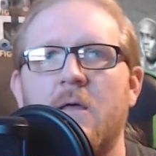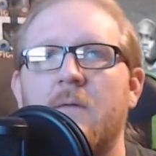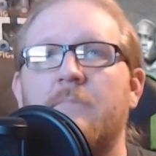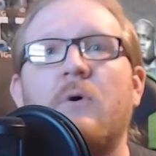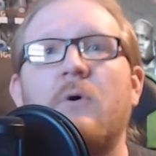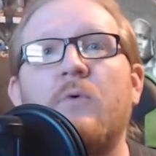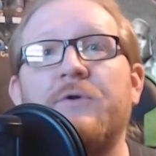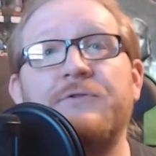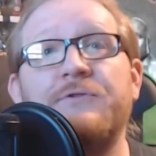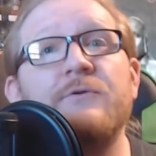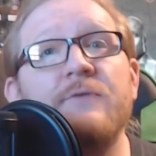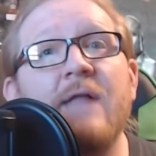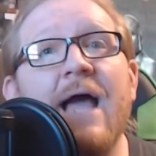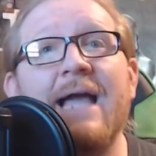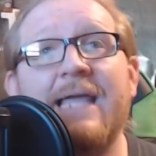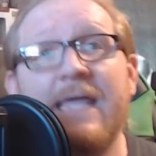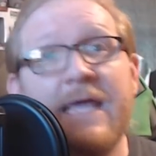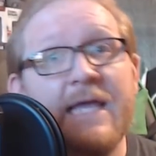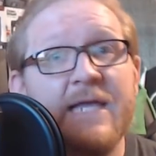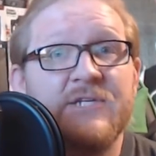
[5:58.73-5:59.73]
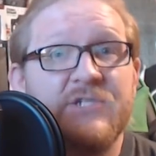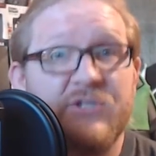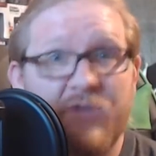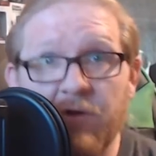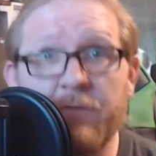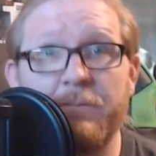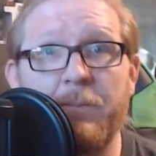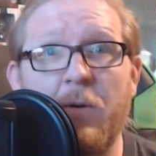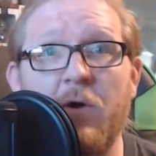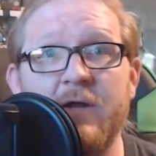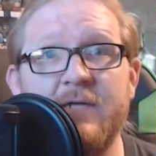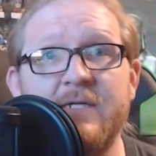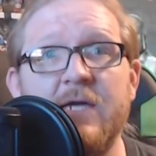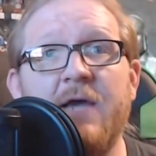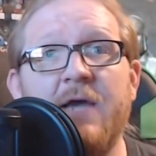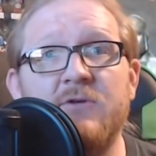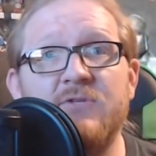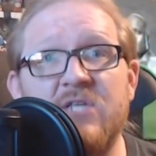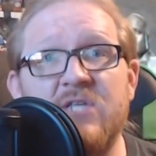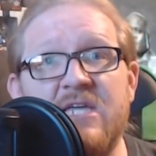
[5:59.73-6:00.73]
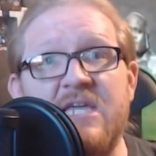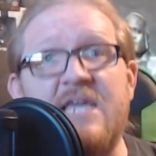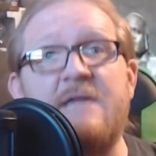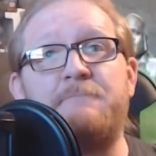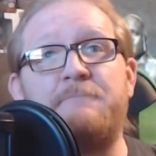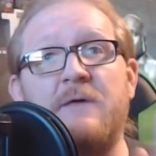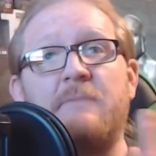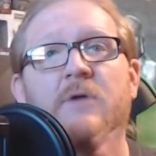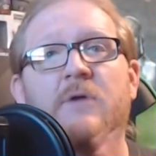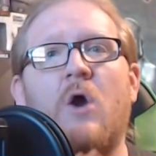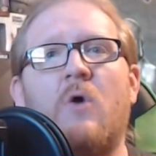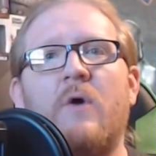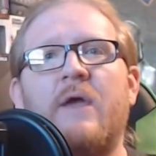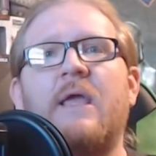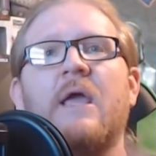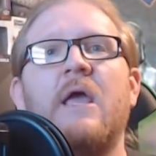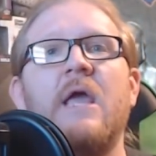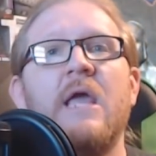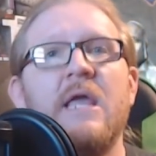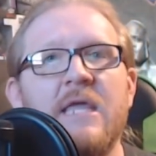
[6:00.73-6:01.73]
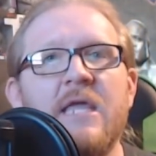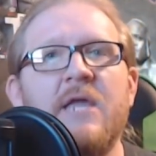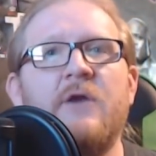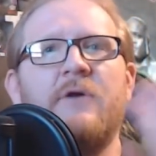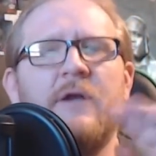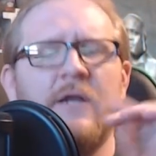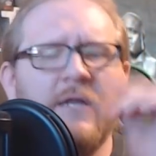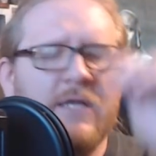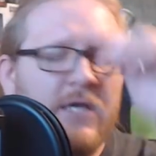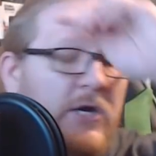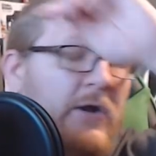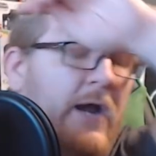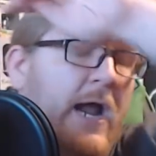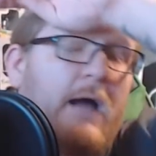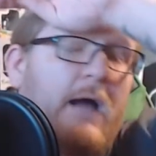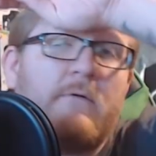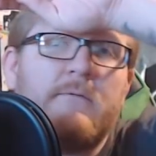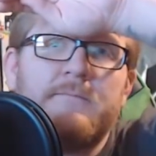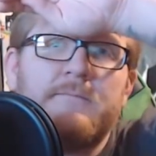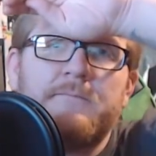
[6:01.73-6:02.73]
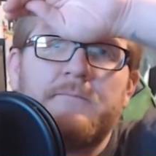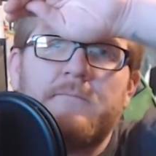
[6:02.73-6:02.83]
But what they're lacking is third-party titles to keep them going year in and year out.